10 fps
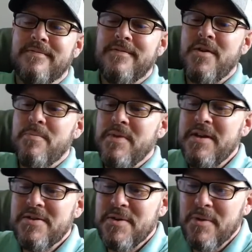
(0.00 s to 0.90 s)
No,
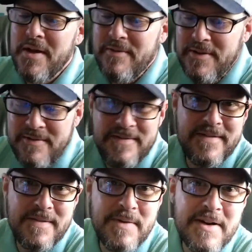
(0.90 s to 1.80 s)
Beans, you love it.
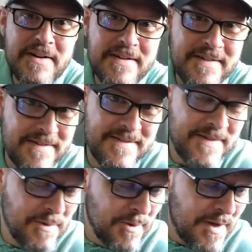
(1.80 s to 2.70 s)
Come here.
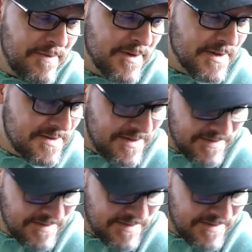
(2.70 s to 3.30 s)
You love this.